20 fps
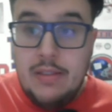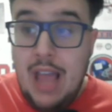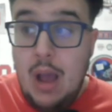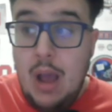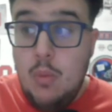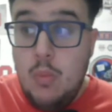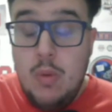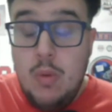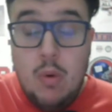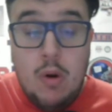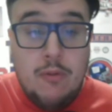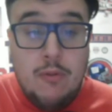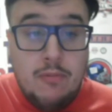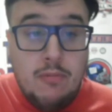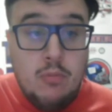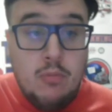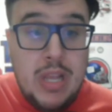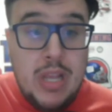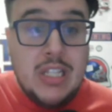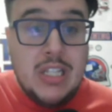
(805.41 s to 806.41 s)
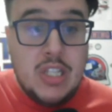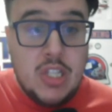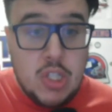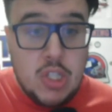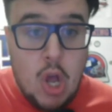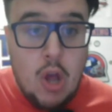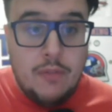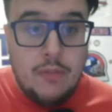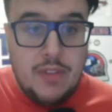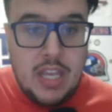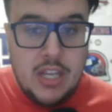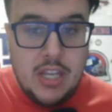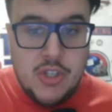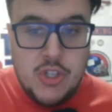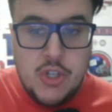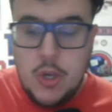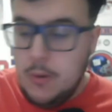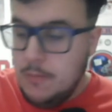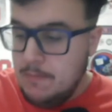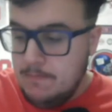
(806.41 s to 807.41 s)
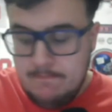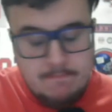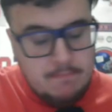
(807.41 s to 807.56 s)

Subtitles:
that we had solved the issue.